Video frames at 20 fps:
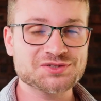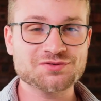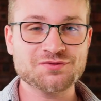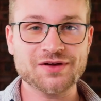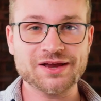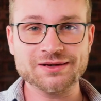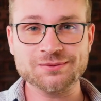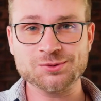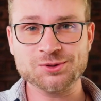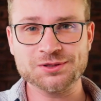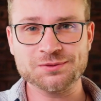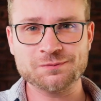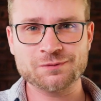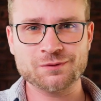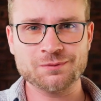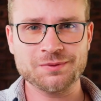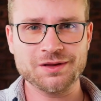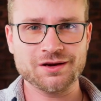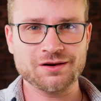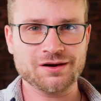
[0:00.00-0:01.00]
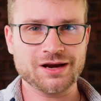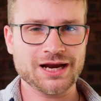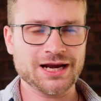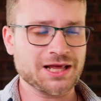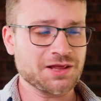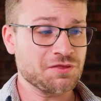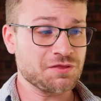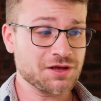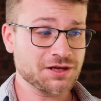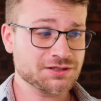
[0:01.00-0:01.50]
is available in Premiere
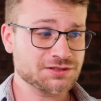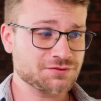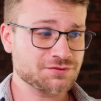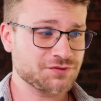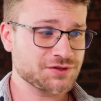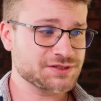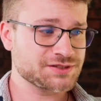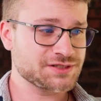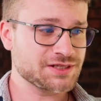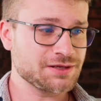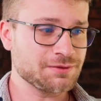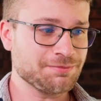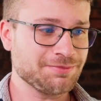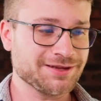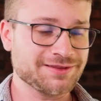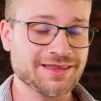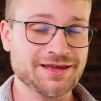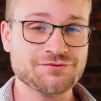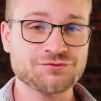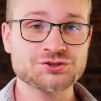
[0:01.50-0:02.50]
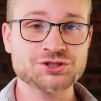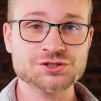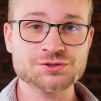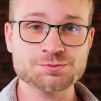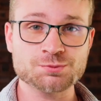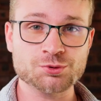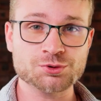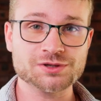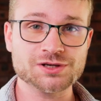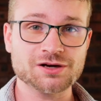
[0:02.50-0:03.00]
and I think DaVinci, but they've
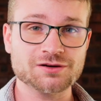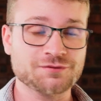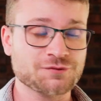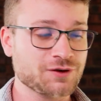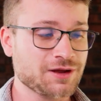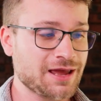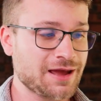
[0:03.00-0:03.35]
just brought it out for